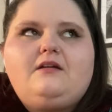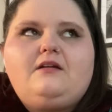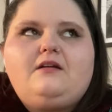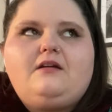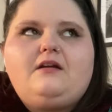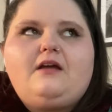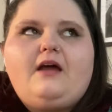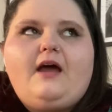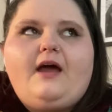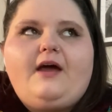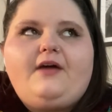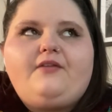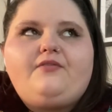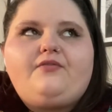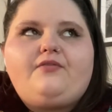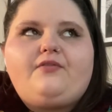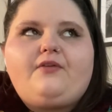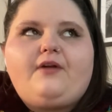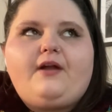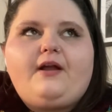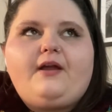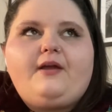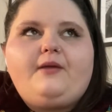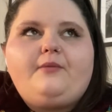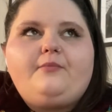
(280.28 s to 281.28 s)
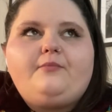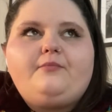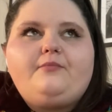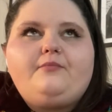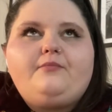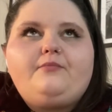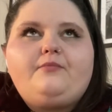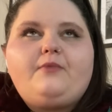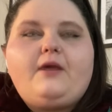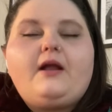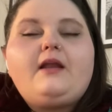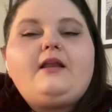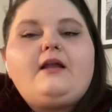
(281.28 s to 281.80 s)
head frame
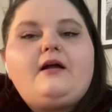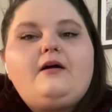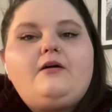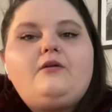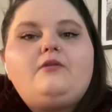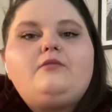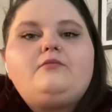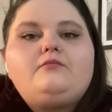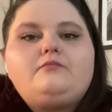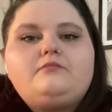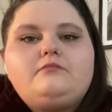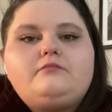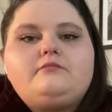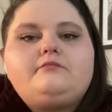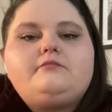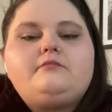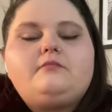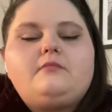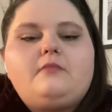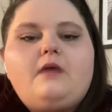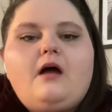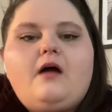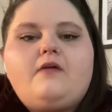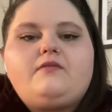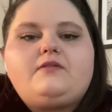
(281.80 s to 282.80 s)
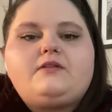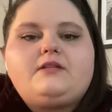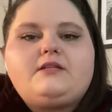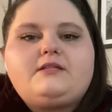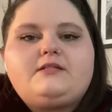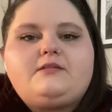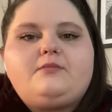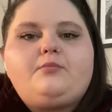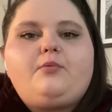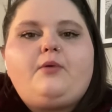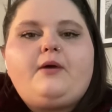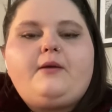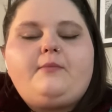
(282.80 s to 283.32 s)
right now after this
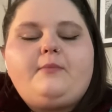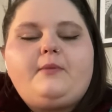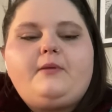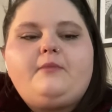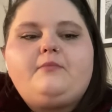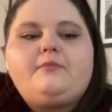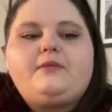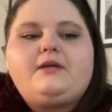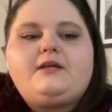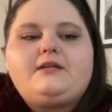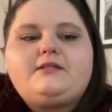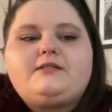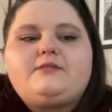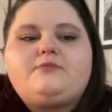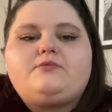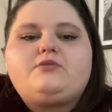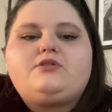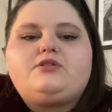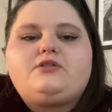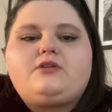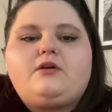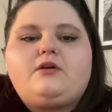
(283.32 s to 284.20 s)
appointment because it was